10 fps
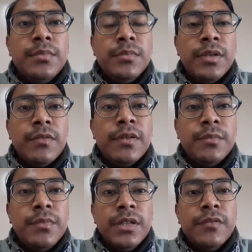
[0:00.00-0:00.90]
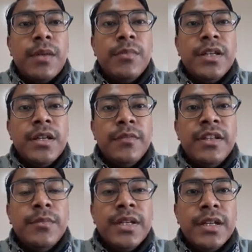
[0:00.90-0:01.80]
if the family are
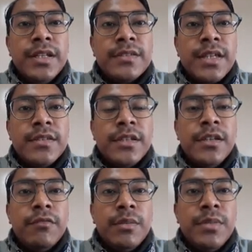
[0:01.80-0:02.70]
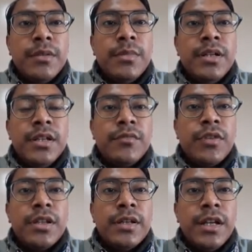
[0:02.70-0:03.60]
very bigger inside, then it will be a burden
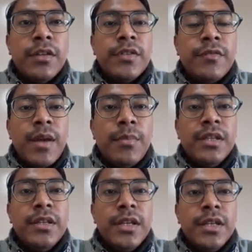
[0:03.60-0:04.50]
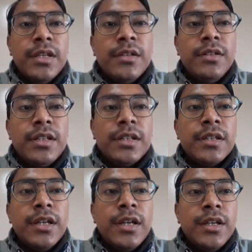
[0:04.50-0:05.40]
for the head of the family. Okay,
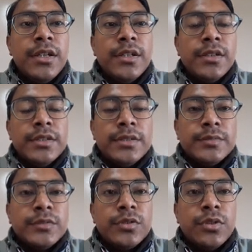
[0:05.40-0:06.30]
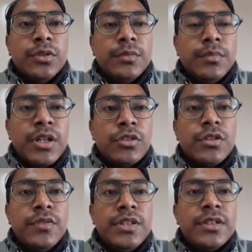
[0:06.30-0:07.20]
so because
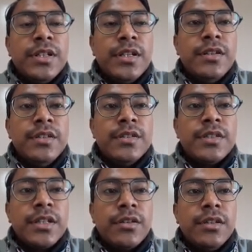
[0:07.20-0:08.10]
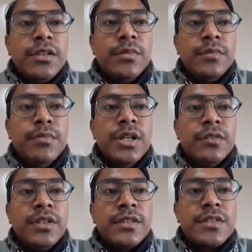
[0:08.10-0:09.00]
of these certain reasons and all, the
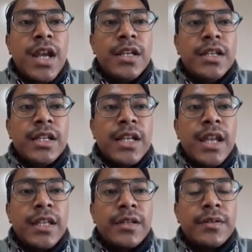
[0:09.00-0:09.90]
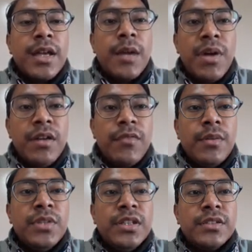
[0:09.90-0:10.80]
birth rate started declining. Apart
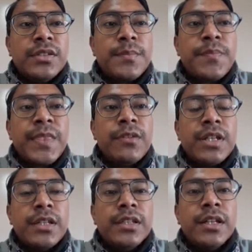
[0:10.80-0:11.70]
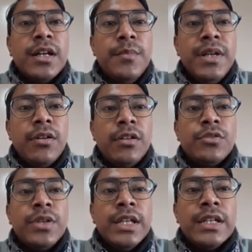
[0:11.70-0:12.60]
from this, okay, the government
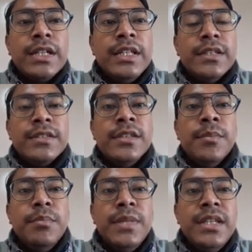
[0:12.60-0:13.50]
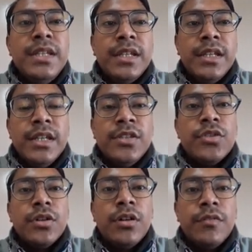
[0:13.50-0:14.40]
also increased the mean
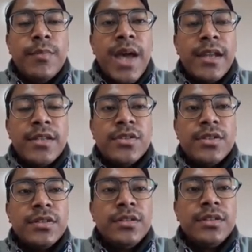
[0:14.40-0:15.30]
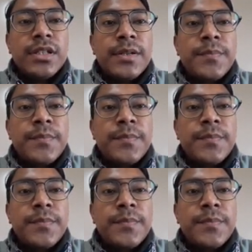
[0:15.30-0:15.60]
age of marriage. Okay,